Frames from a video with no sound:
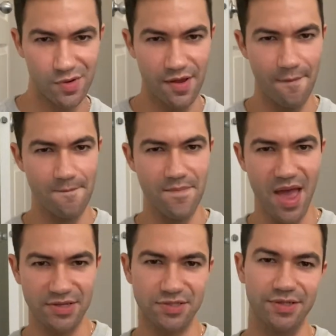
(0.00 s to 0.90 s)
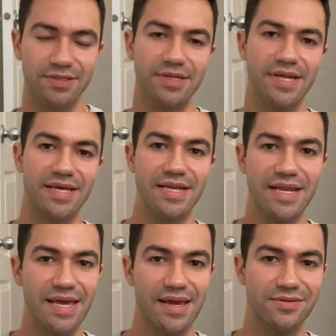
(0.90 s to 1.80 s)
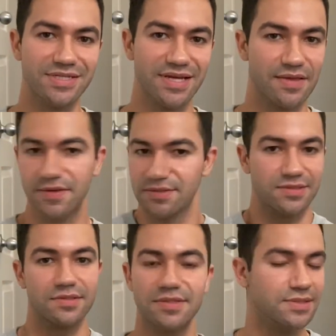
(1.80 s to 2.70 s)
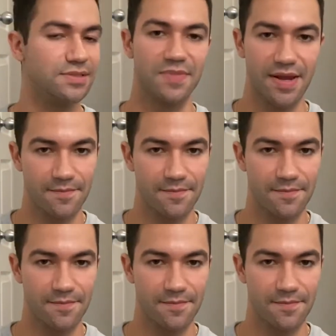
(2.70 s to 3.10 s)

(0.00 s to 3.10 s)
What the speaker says: yet masculine, and it was like, this is me.